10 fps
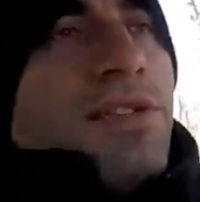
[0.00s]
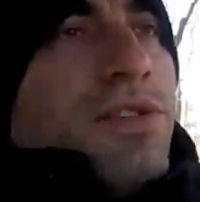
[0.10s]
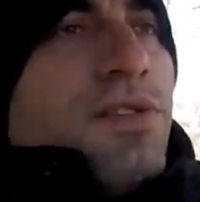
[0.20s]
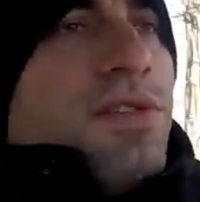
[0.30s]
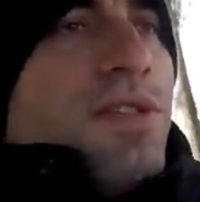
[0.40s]

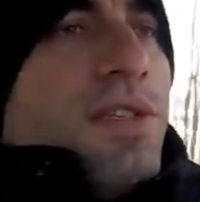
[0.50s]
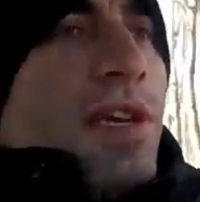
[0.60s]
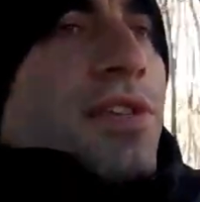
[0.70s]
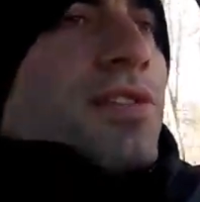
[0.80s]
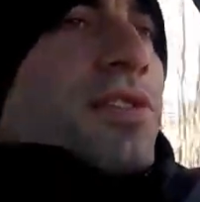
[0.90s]
engines.
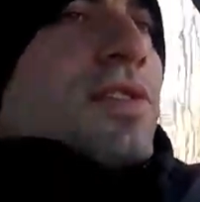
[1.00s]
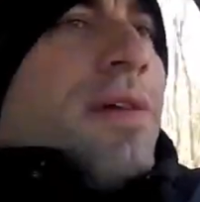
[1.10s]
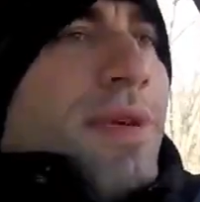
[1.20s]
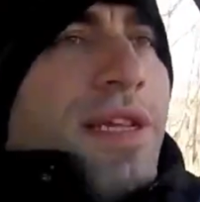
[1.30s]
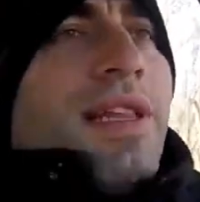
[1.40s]

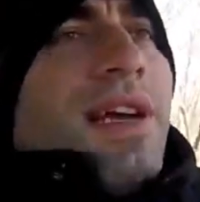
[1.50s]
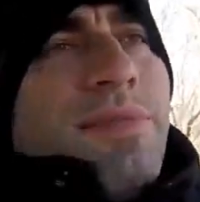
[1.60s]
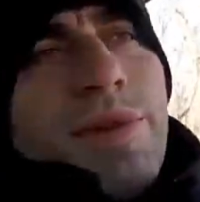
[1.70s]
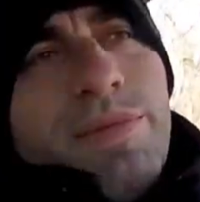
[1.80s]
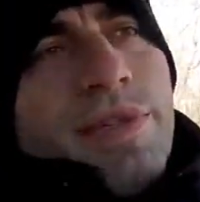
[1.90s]
I mean, a lot
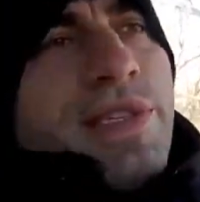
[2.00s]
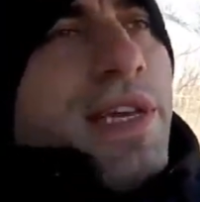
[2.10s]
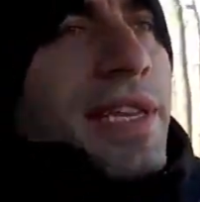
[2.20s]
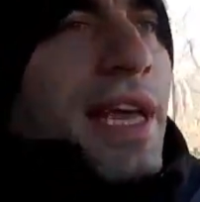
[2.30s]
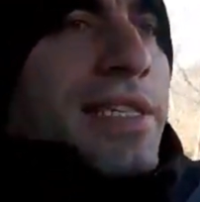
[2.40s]
of people
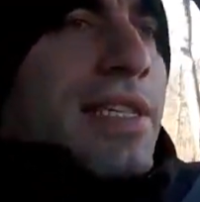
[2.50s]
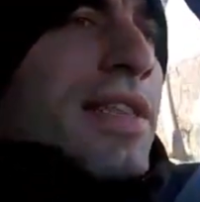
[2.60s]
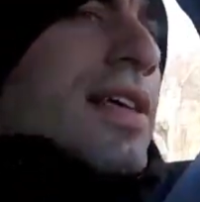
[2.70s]
say nasty